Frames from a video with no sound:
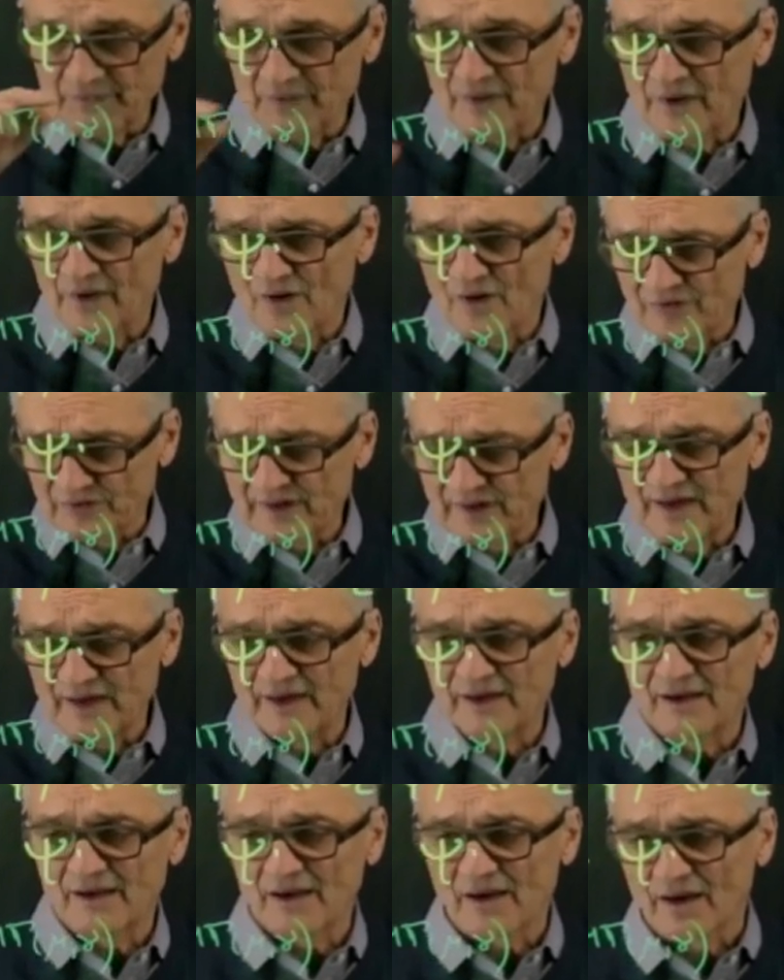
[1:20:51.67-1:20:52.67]
of the
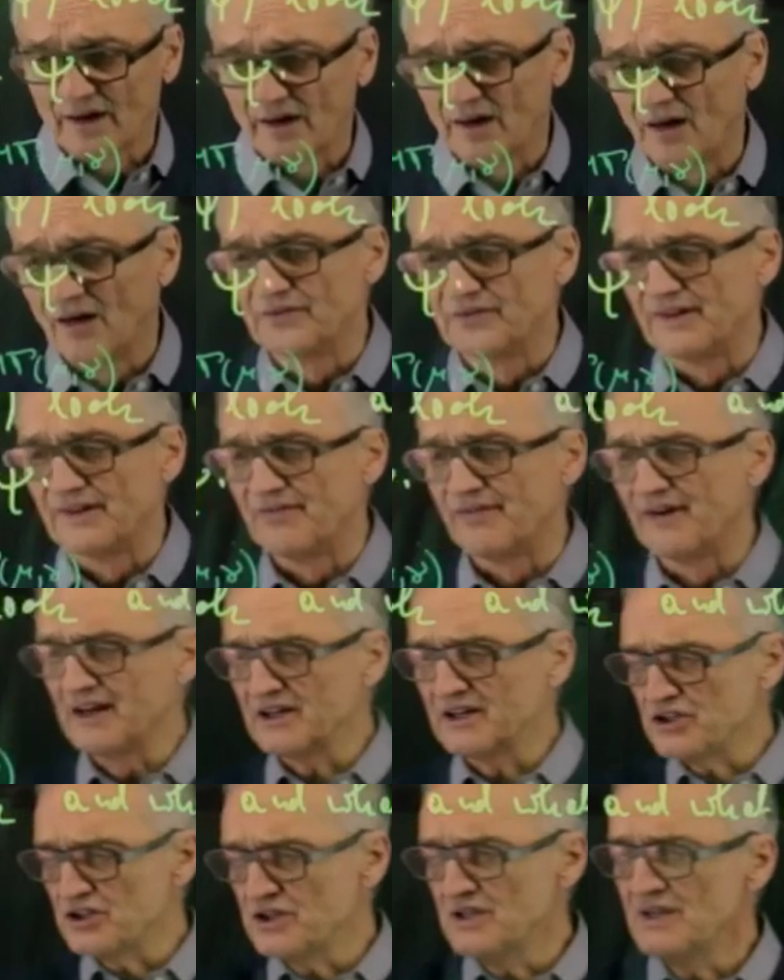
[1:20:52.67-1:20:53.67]

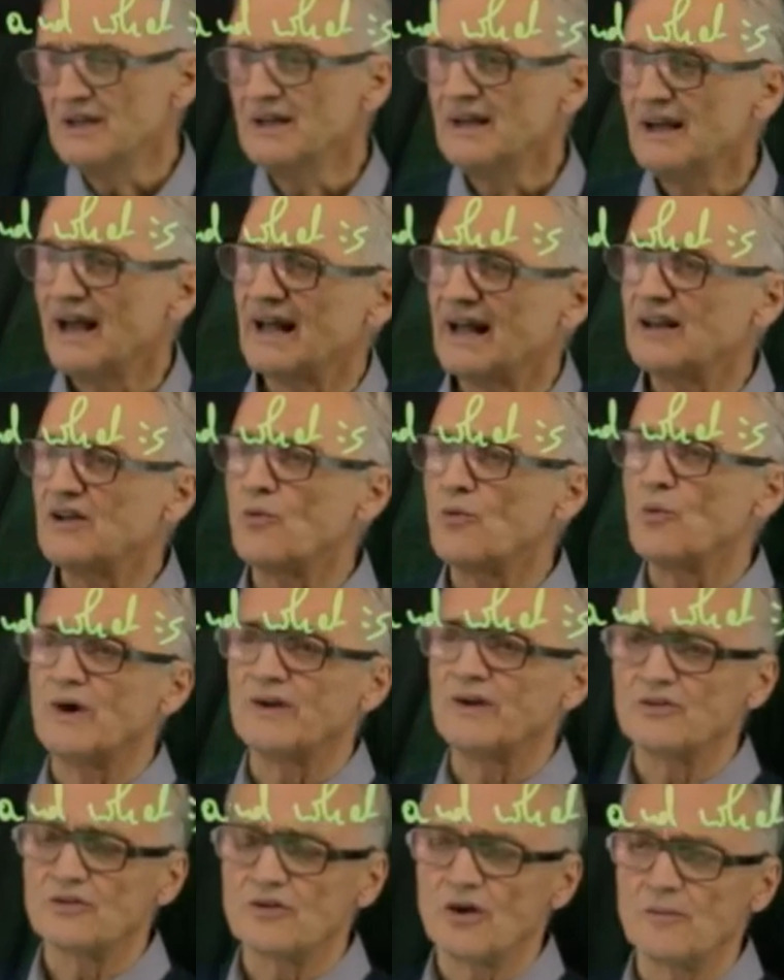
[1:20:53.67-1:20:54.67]
function, and you want
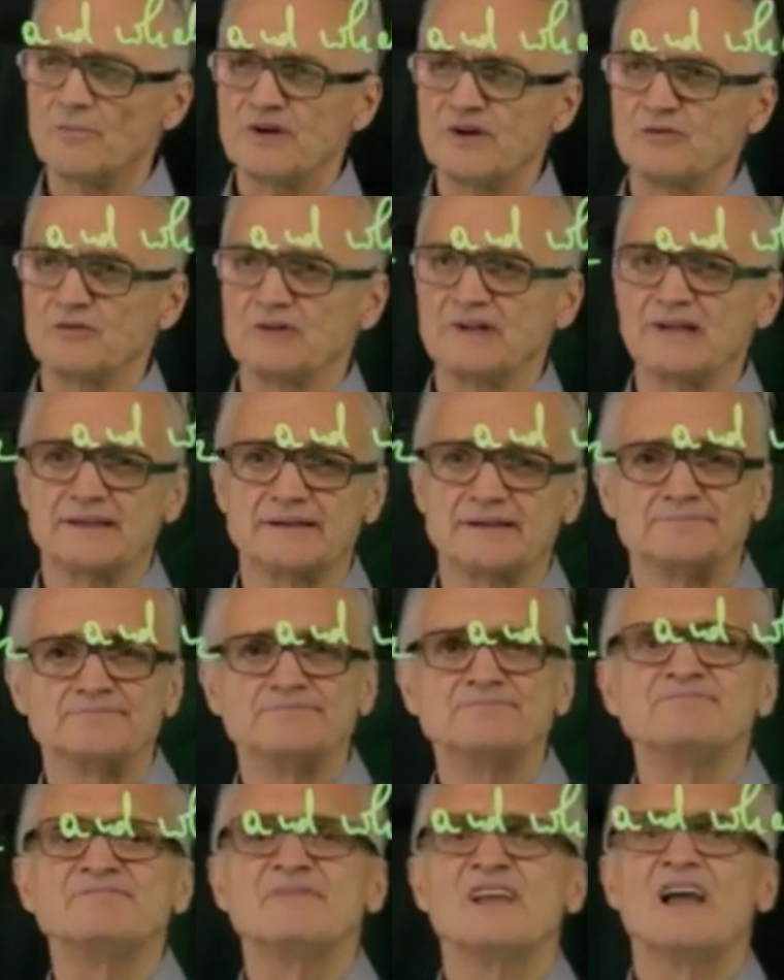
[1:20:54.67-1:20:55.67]
to compute it.
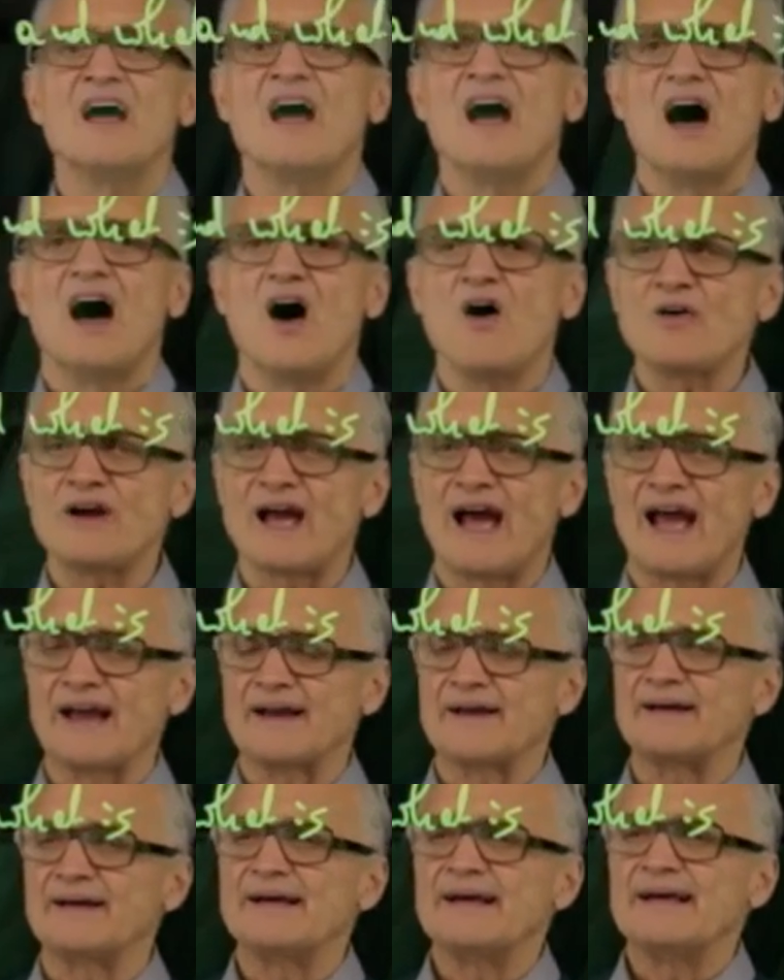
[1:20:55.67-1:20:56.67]
Okay,
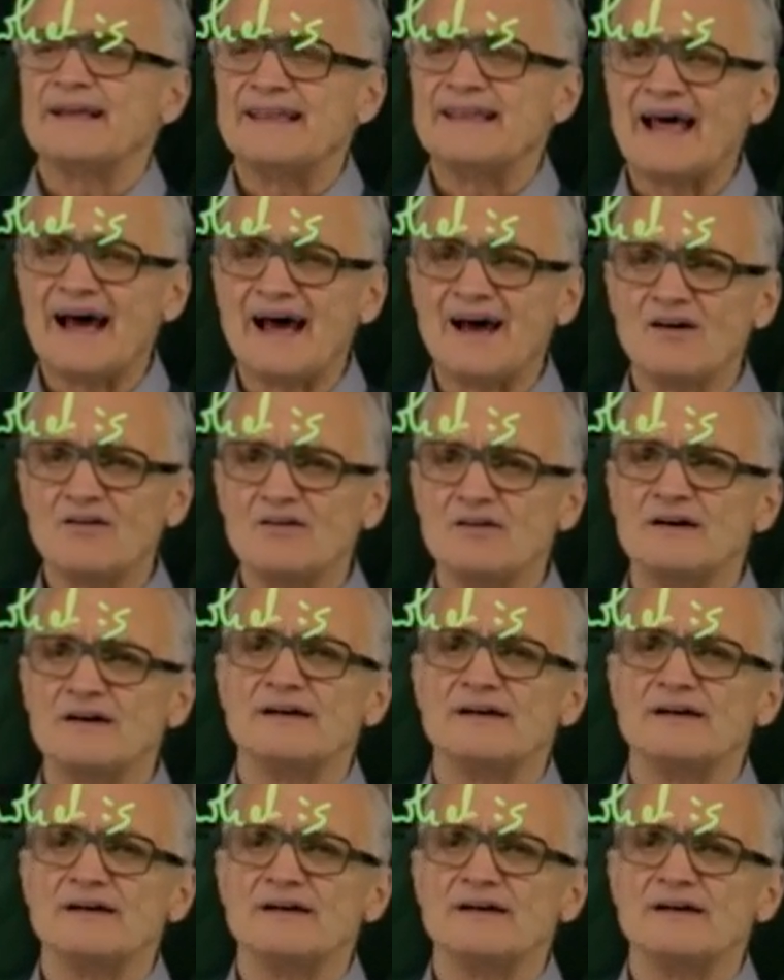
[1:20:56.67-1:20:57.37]
now